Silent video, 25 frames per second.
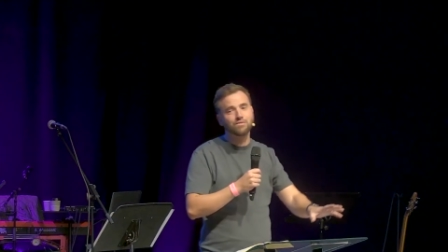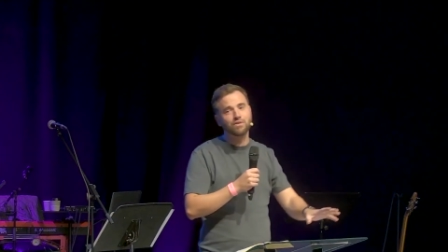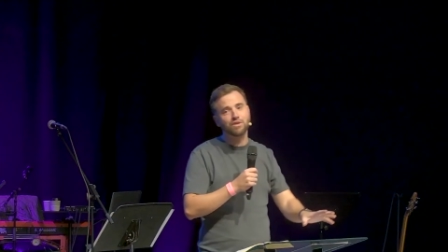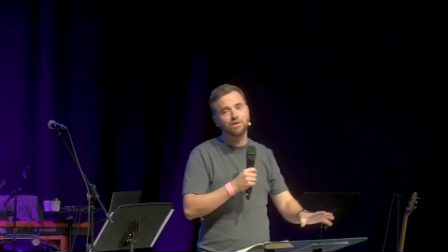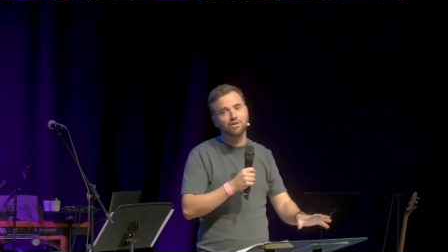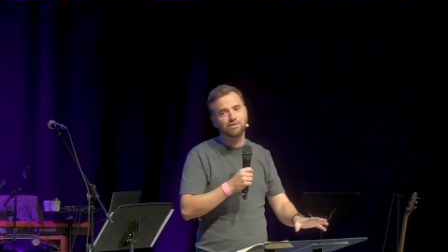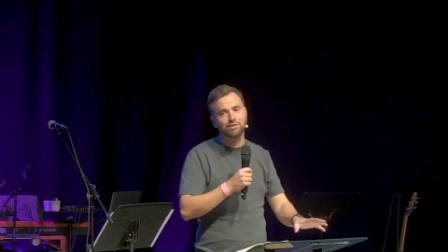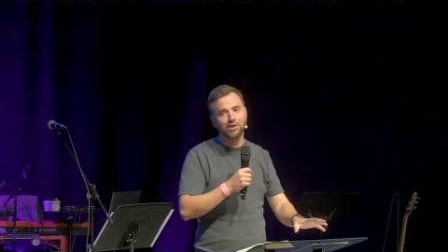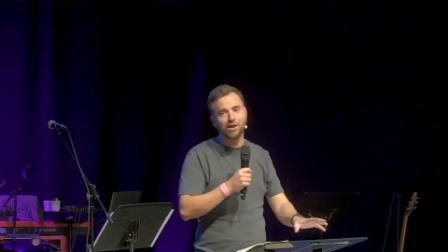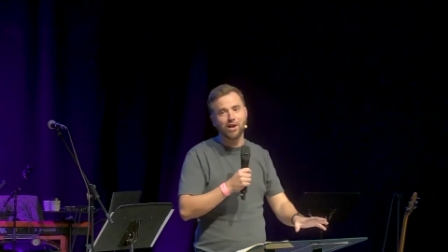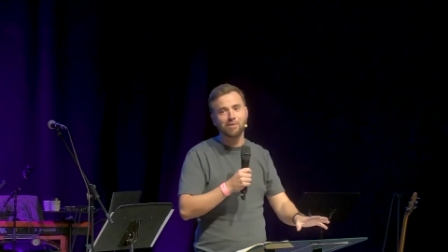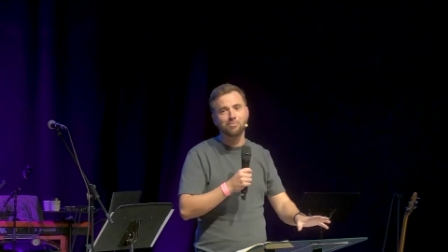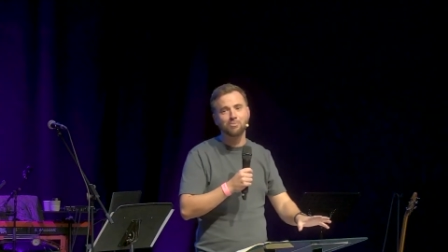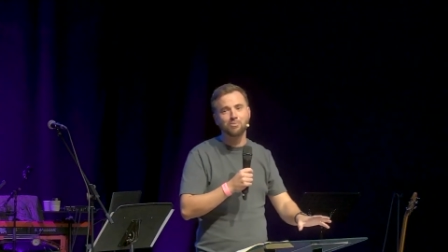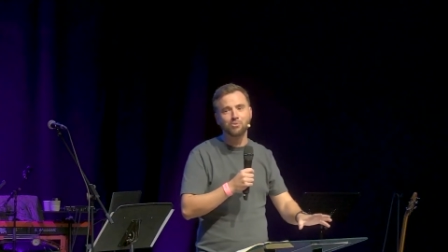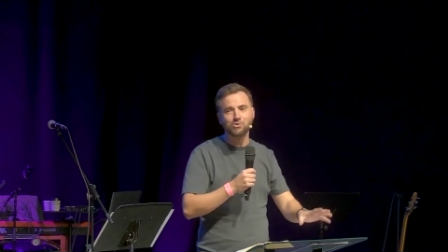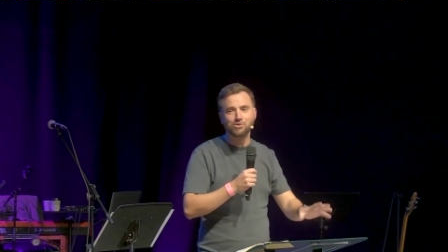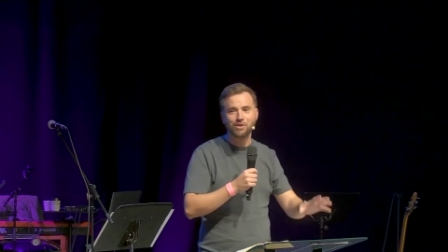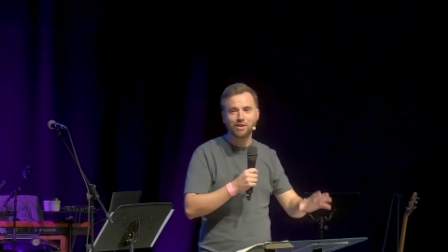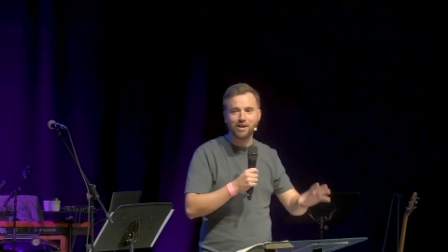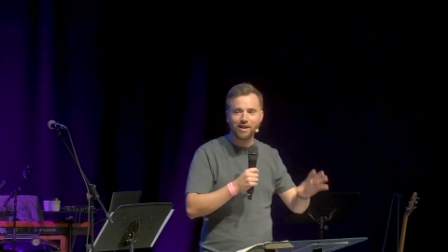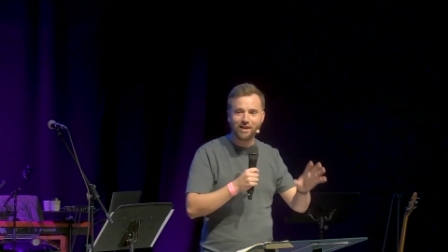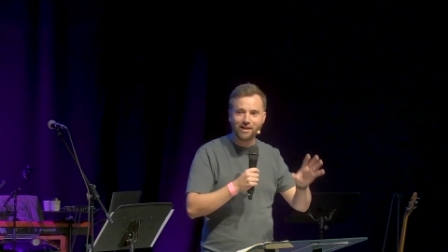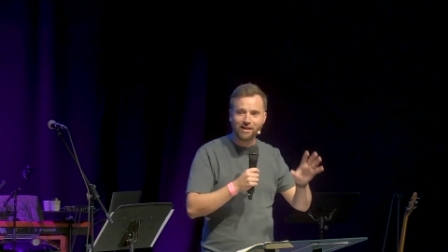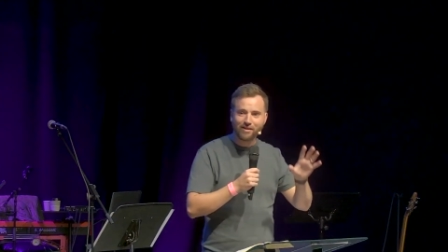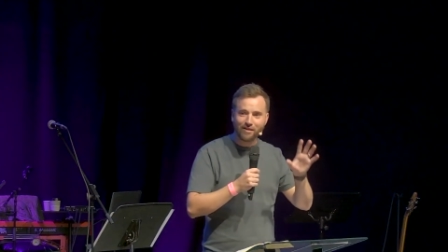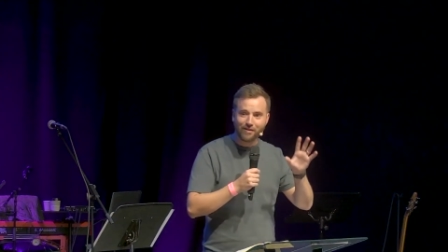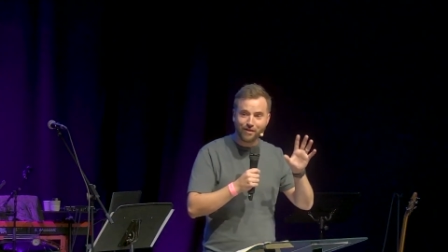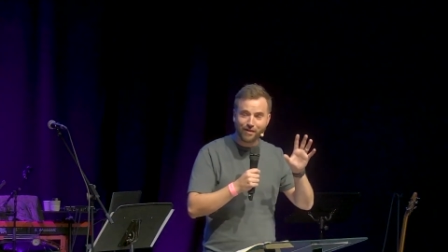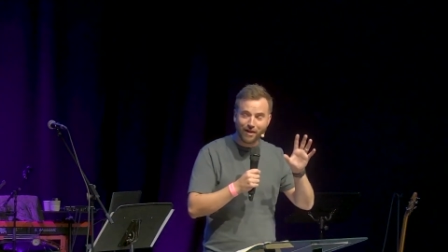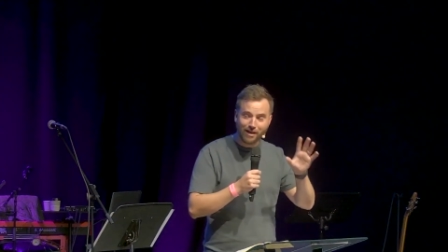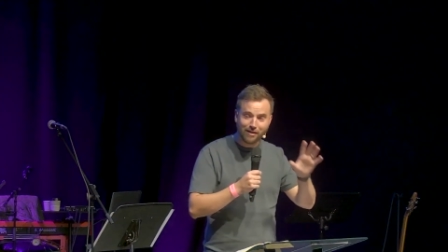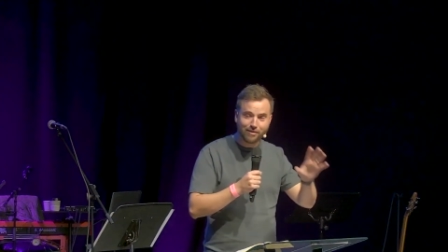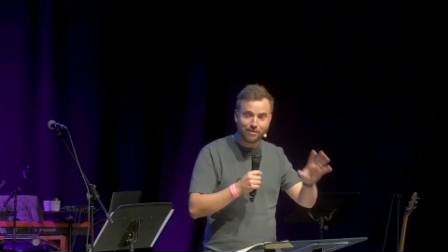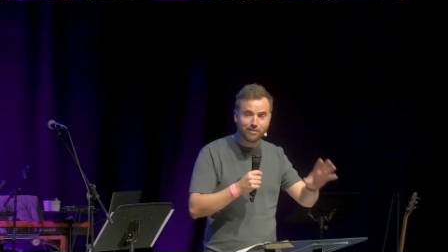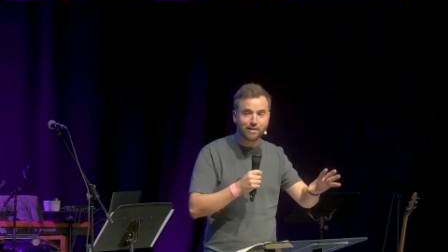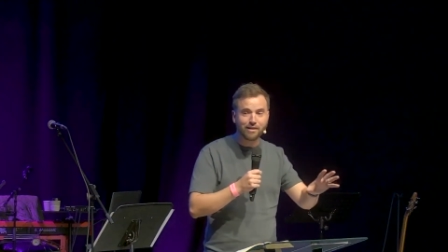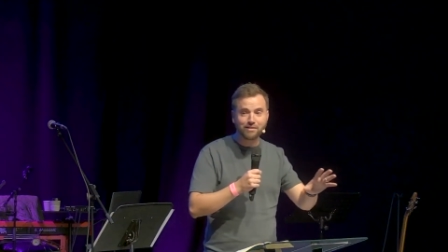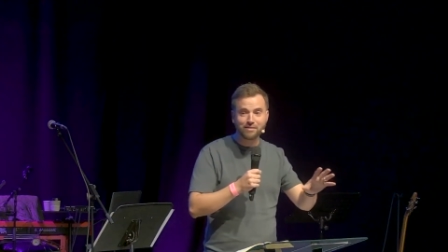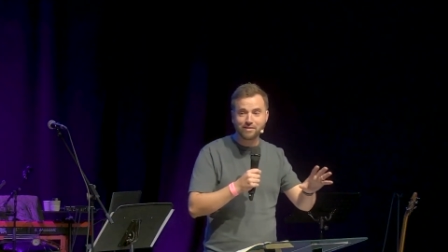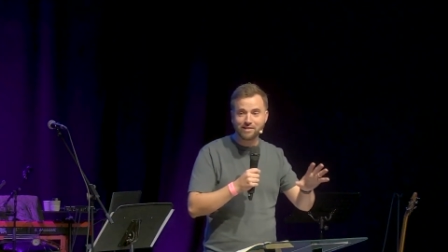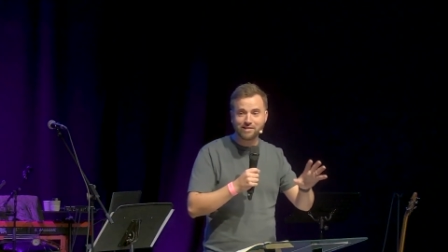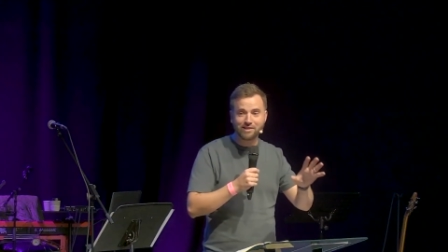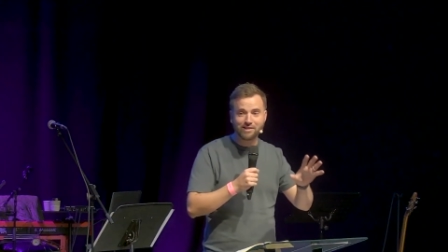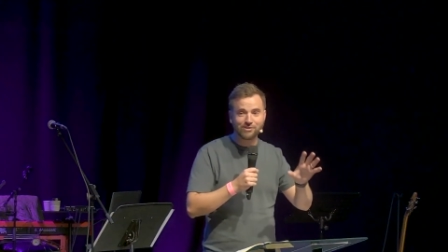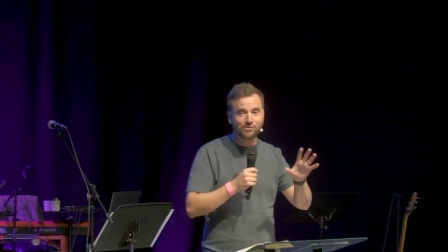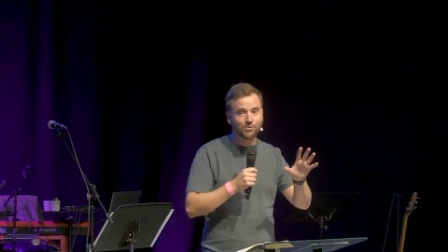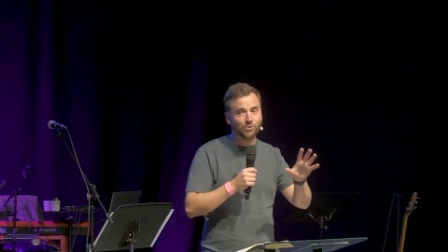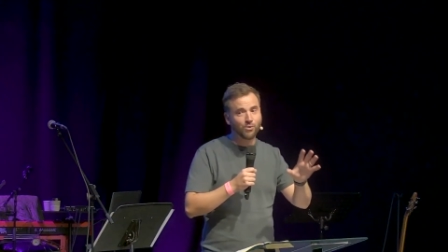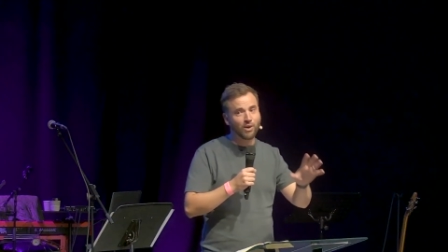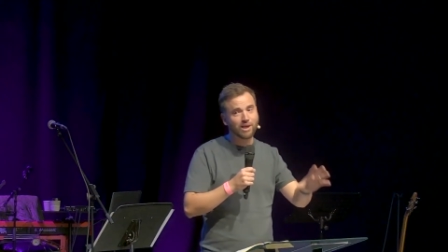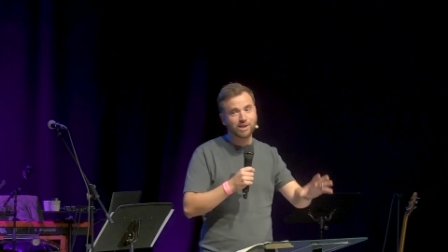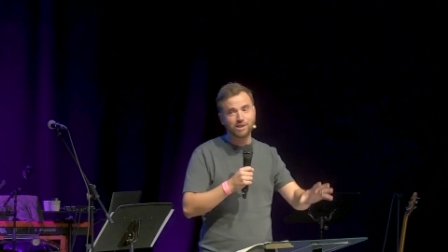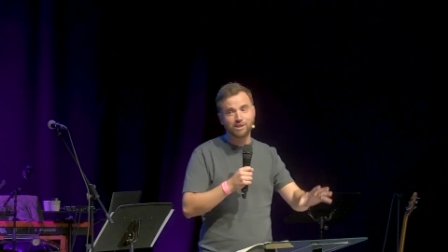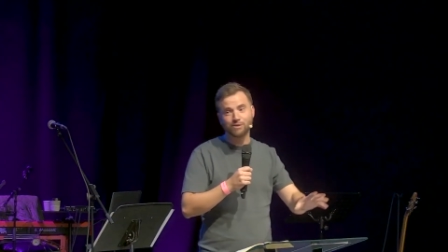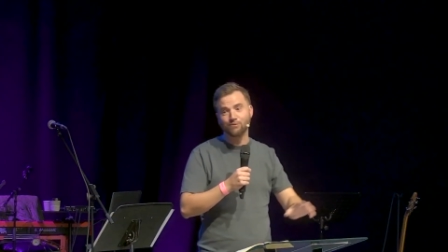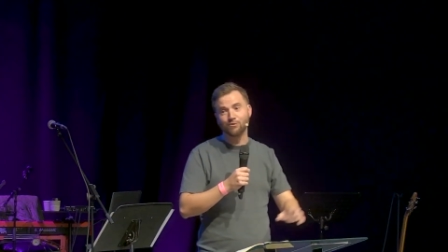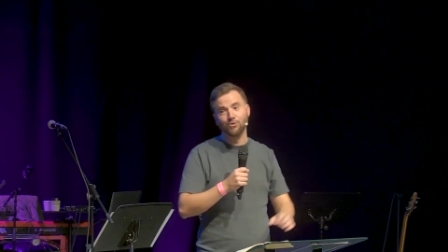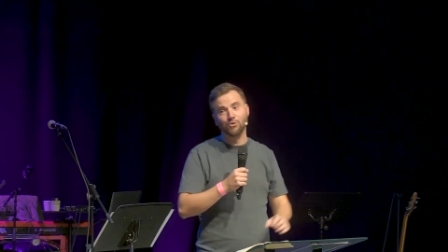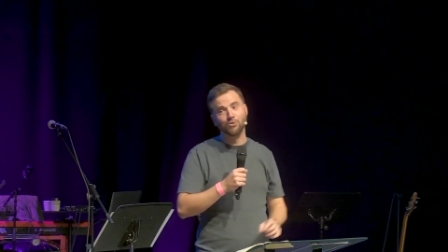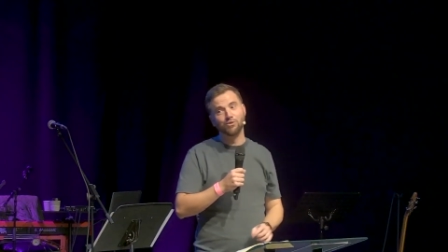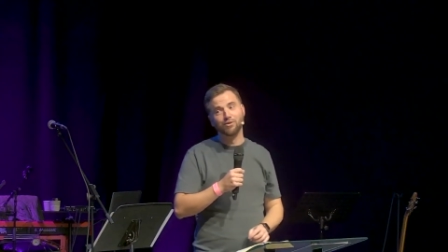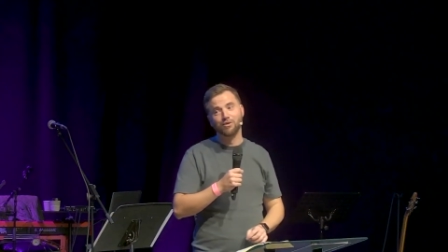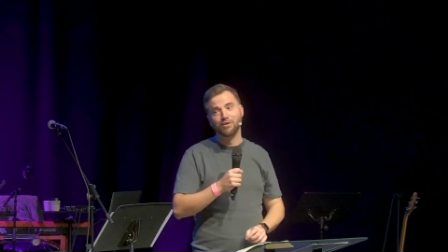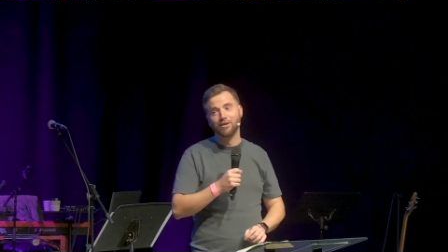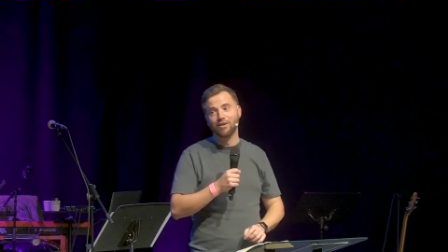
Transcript: disciples that they think this is wasteful,